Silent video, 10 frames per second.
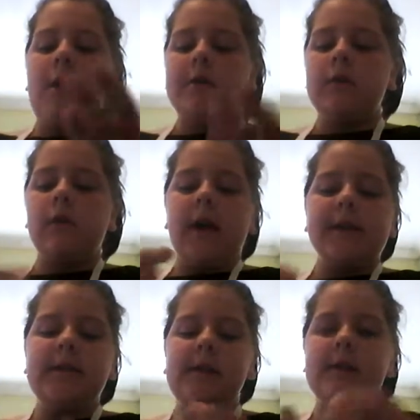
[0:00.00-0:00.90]
So
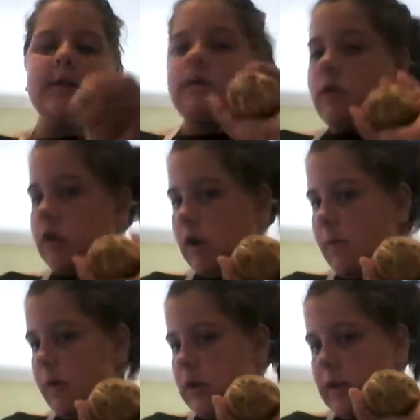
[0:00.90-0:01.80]
that is cookie
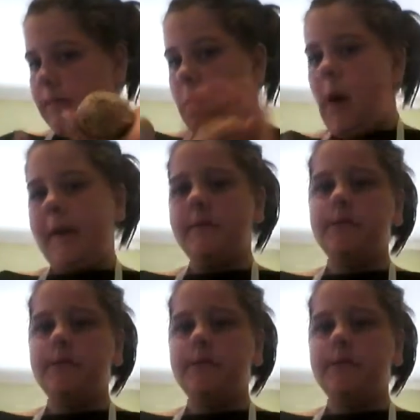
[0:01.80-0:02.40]
ball number 1.